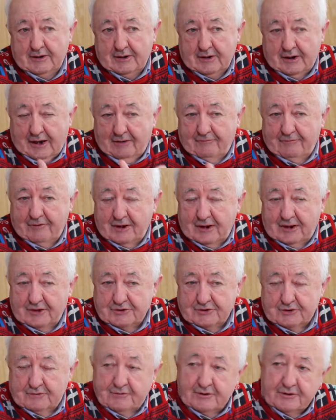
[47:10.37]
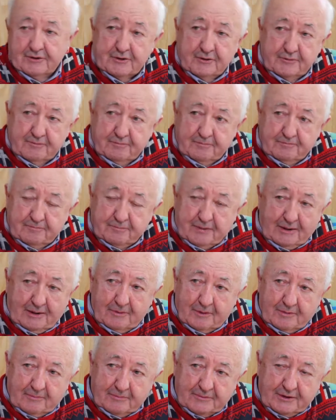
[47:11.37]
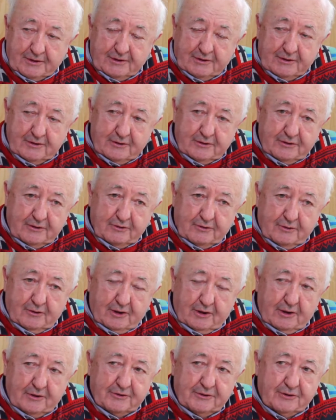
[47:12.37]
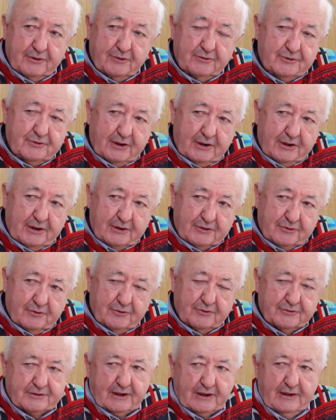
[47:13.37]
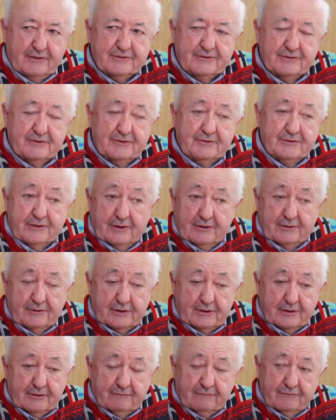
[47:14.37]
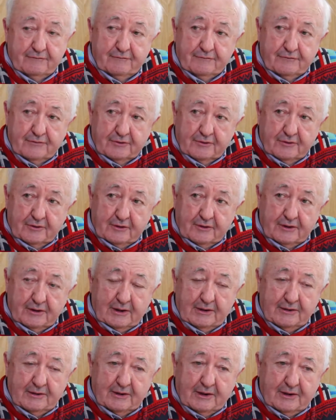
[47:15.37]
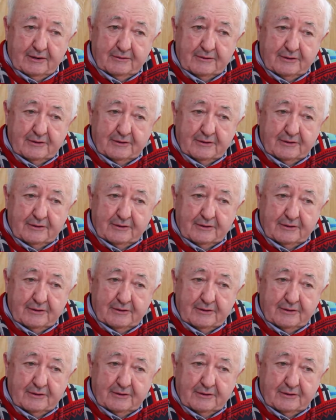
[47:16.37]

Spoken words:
avalanche of other problems, and all the undiagnosed cancers now that have and